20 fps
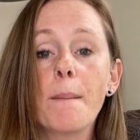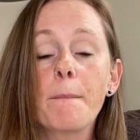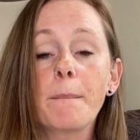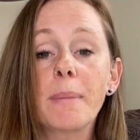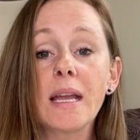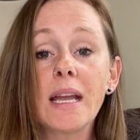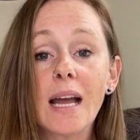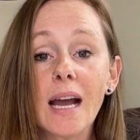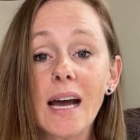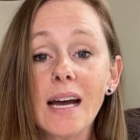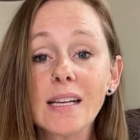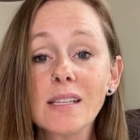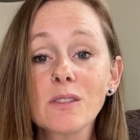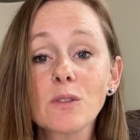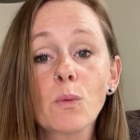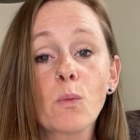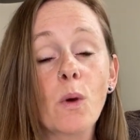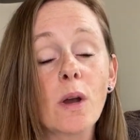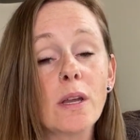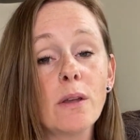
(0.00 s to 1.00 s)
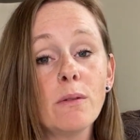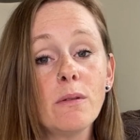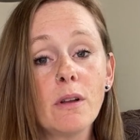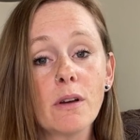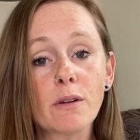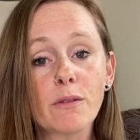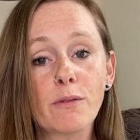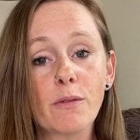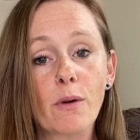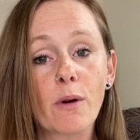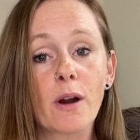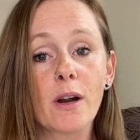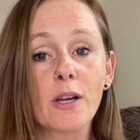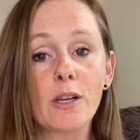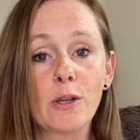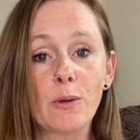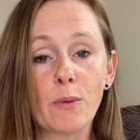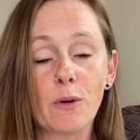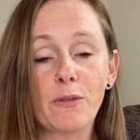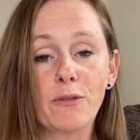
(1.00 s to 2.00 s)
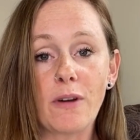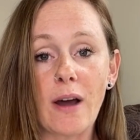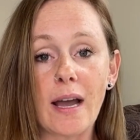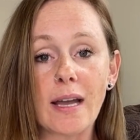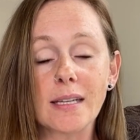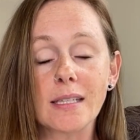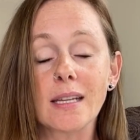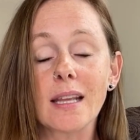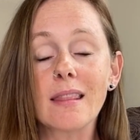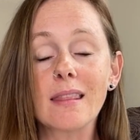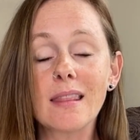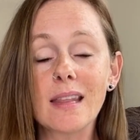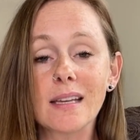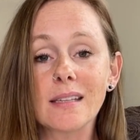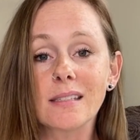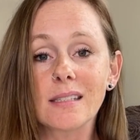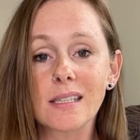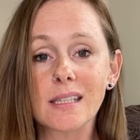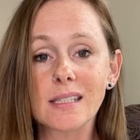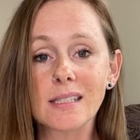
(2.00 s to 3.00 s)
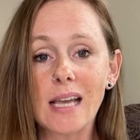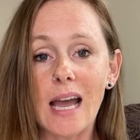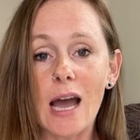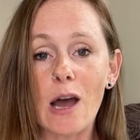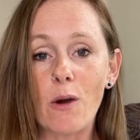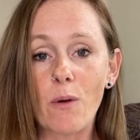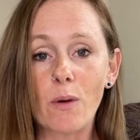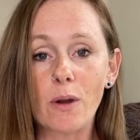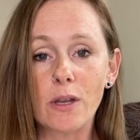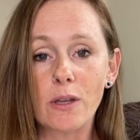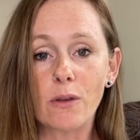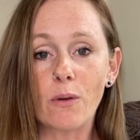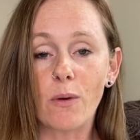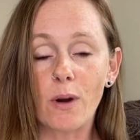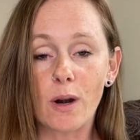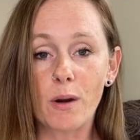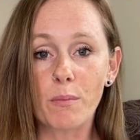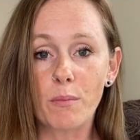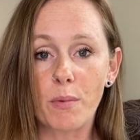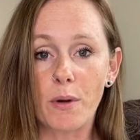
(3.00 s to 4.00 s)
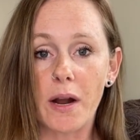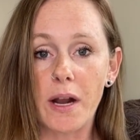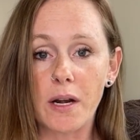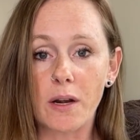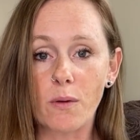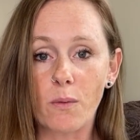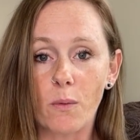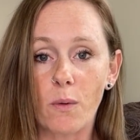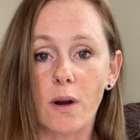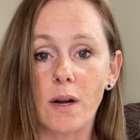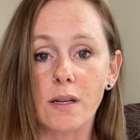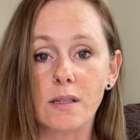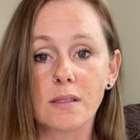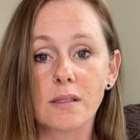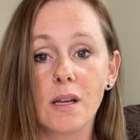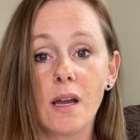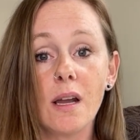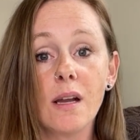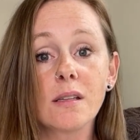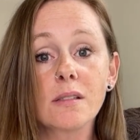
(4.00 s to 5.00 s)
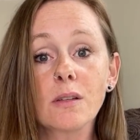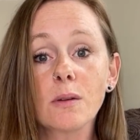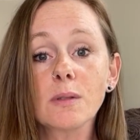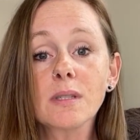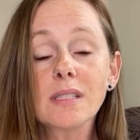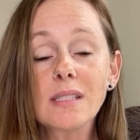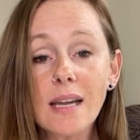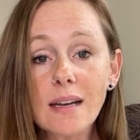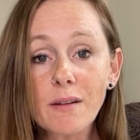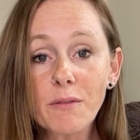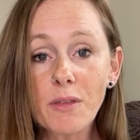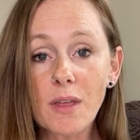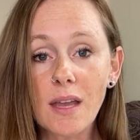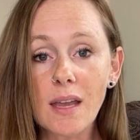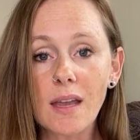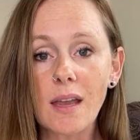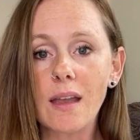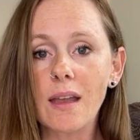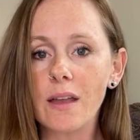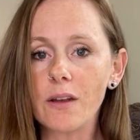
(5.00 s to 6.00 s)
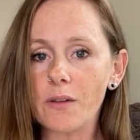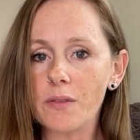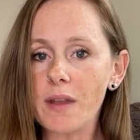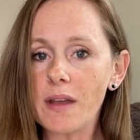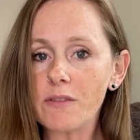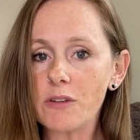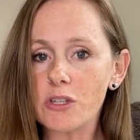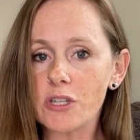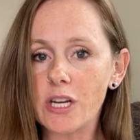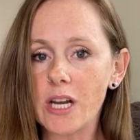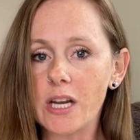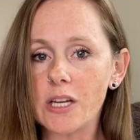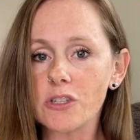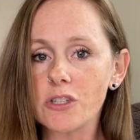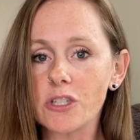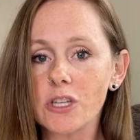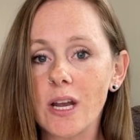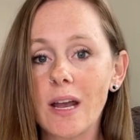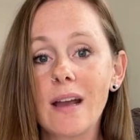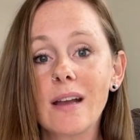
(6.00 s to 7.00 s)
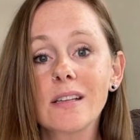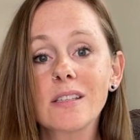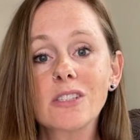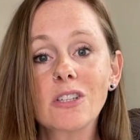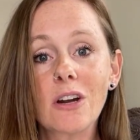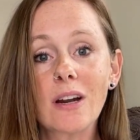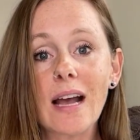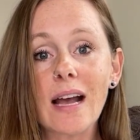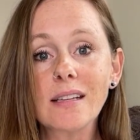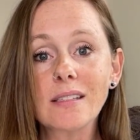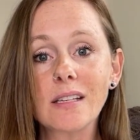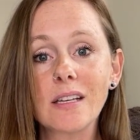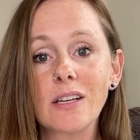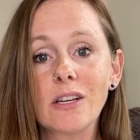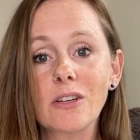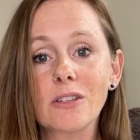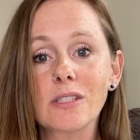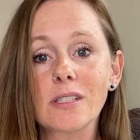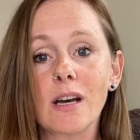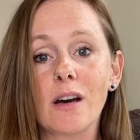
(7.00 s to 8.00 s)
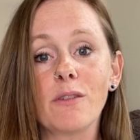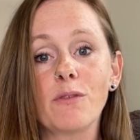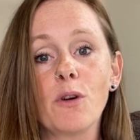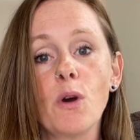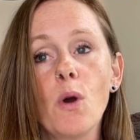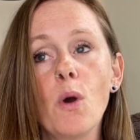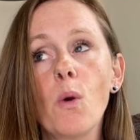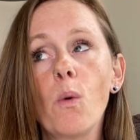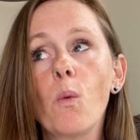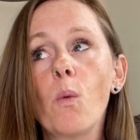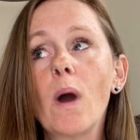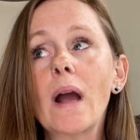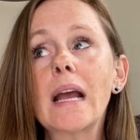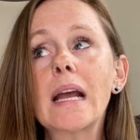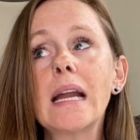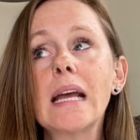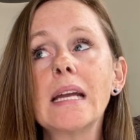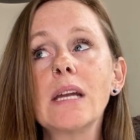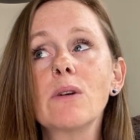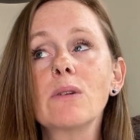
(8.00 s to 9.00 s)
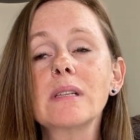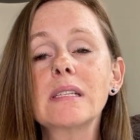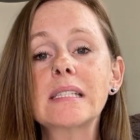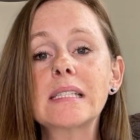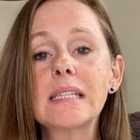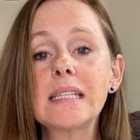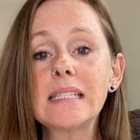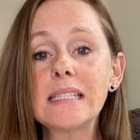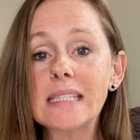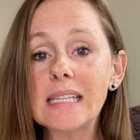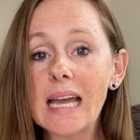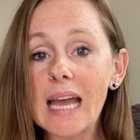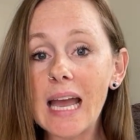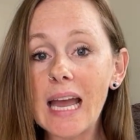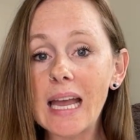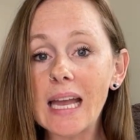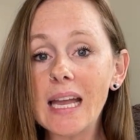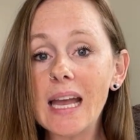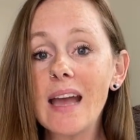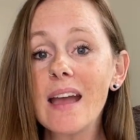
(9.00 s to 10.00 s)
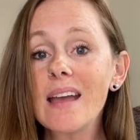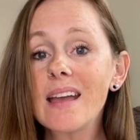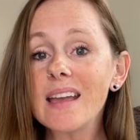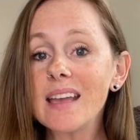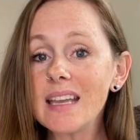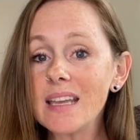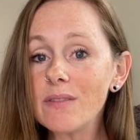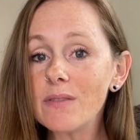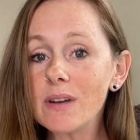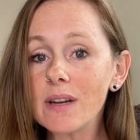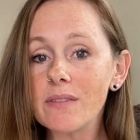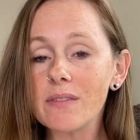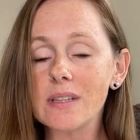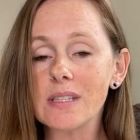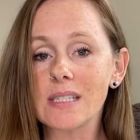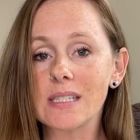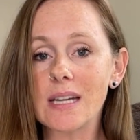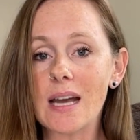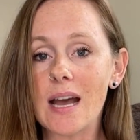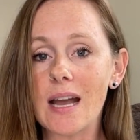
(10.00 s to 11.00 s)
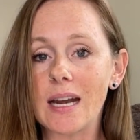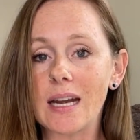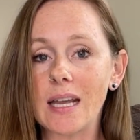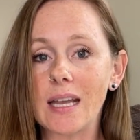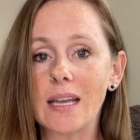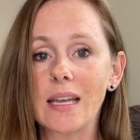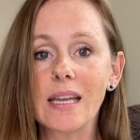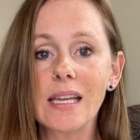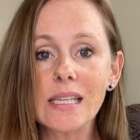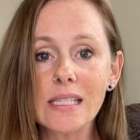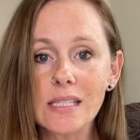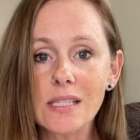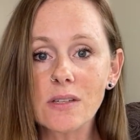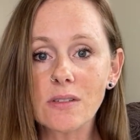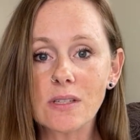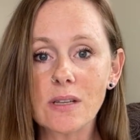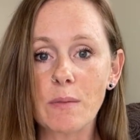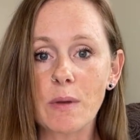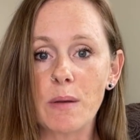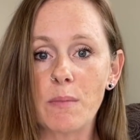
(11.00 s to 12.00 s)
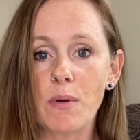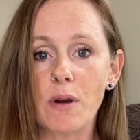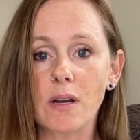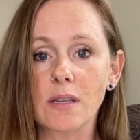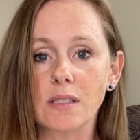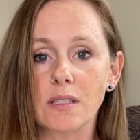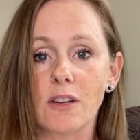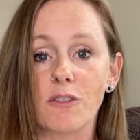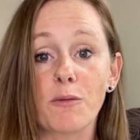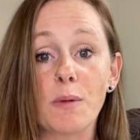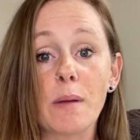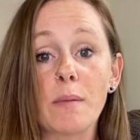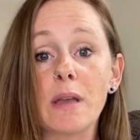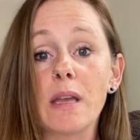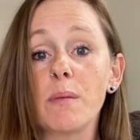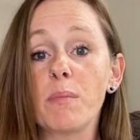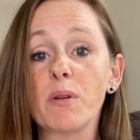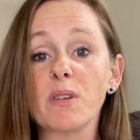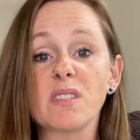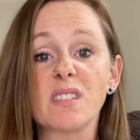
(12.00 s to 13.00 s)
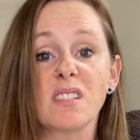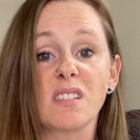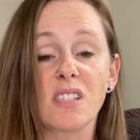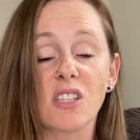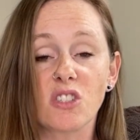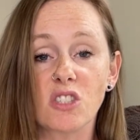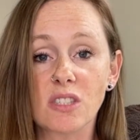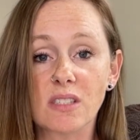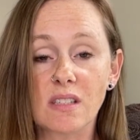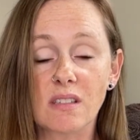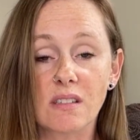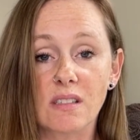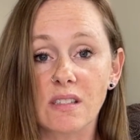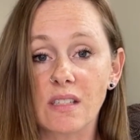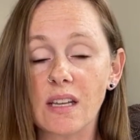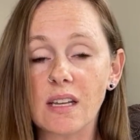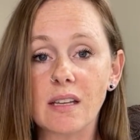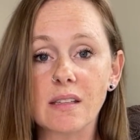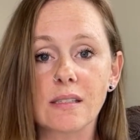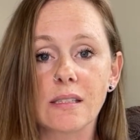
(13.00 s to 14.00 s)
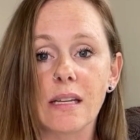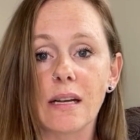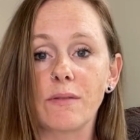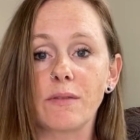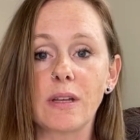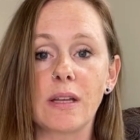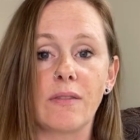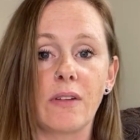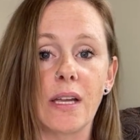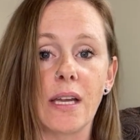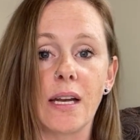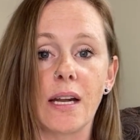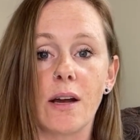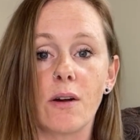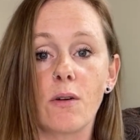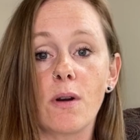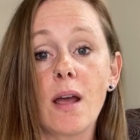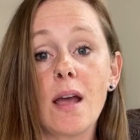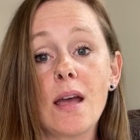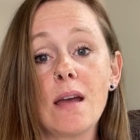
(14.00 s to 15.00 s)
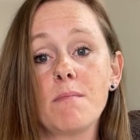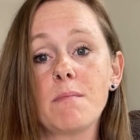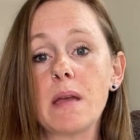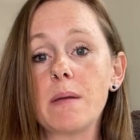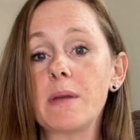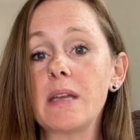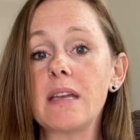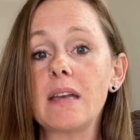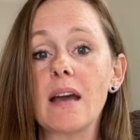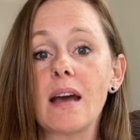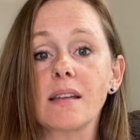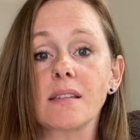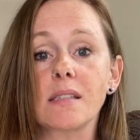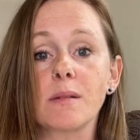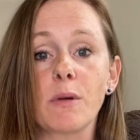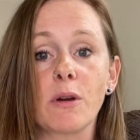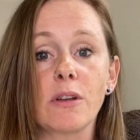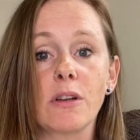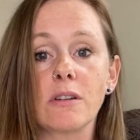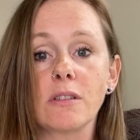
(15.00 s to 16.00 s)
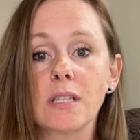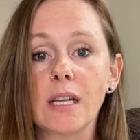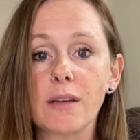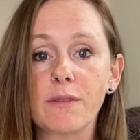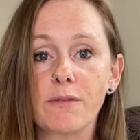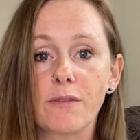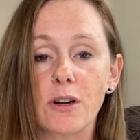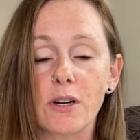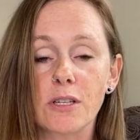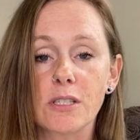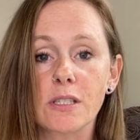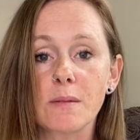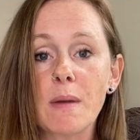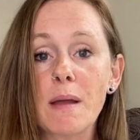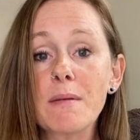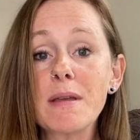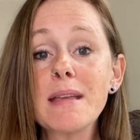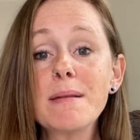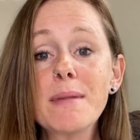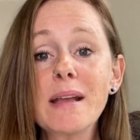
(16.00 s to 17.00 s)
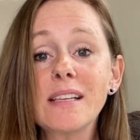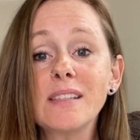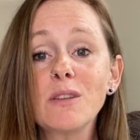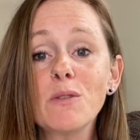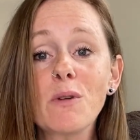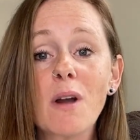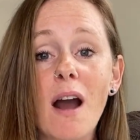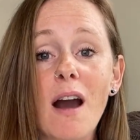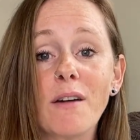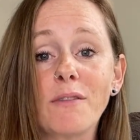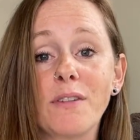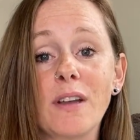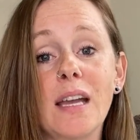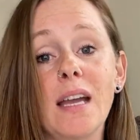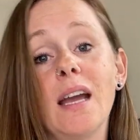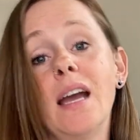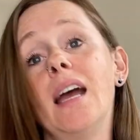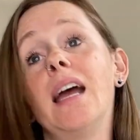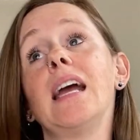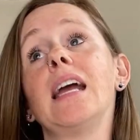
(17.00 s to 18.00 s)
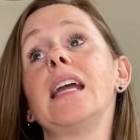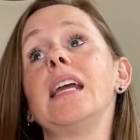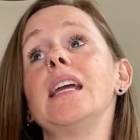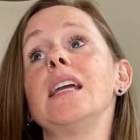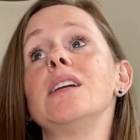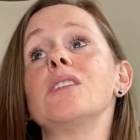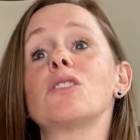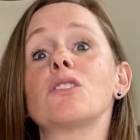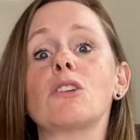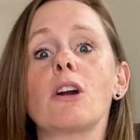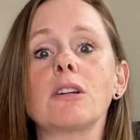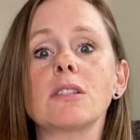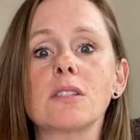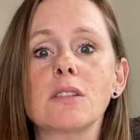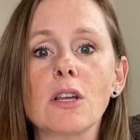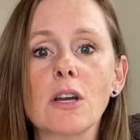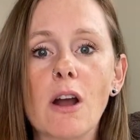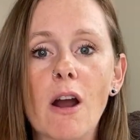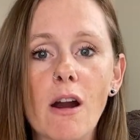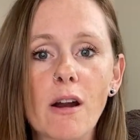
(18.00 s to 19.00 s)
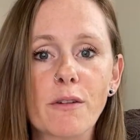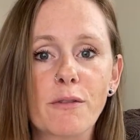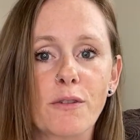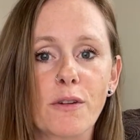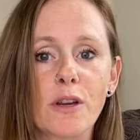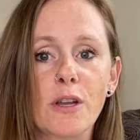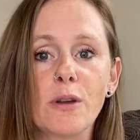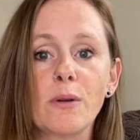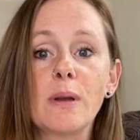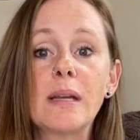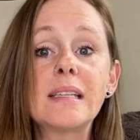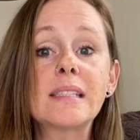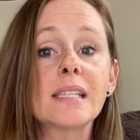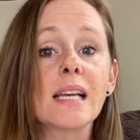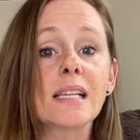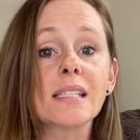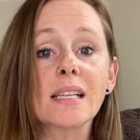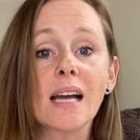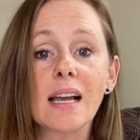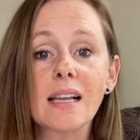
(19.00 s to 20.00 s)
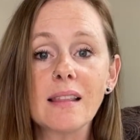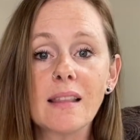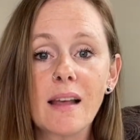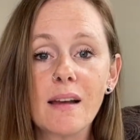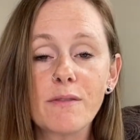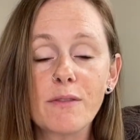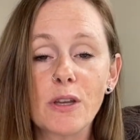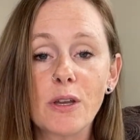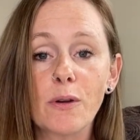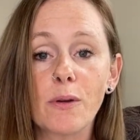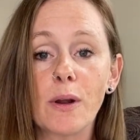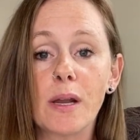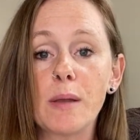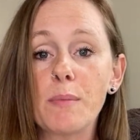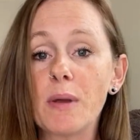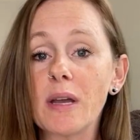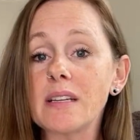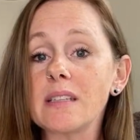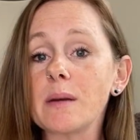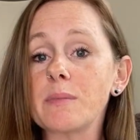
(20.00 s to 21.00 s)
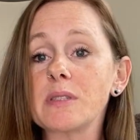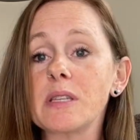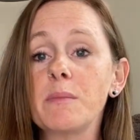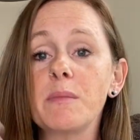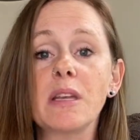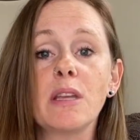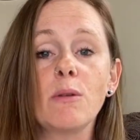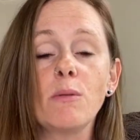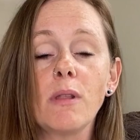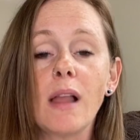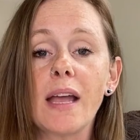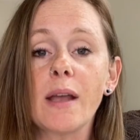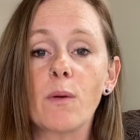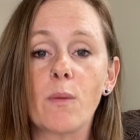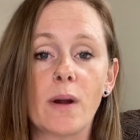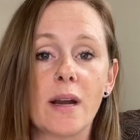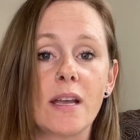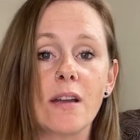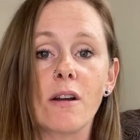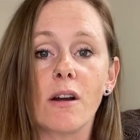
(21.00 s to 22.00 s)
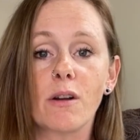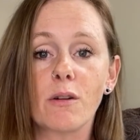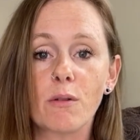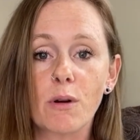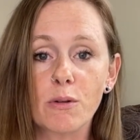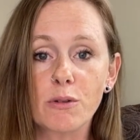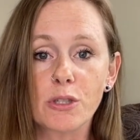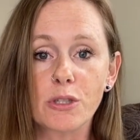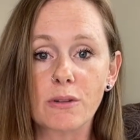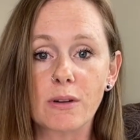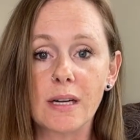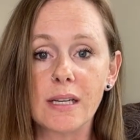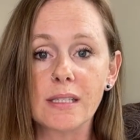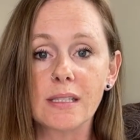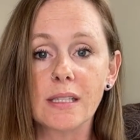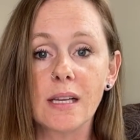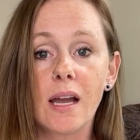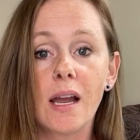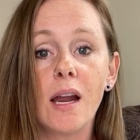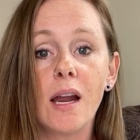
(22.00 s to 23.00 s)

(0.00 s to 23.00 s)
Because what you look for, you will find. This is how your brain works. So instead of thinking he'll never change, start asking yourself, what can I notice today, even if it's tiny? Is there something positive? Maybe he puts his dishes in the sink instead of leaving it out. Maybe he asked about your day first. Maybe he makes you coffee. He starts the car for you. He says, I love you. He picked up something you like when he got groceries.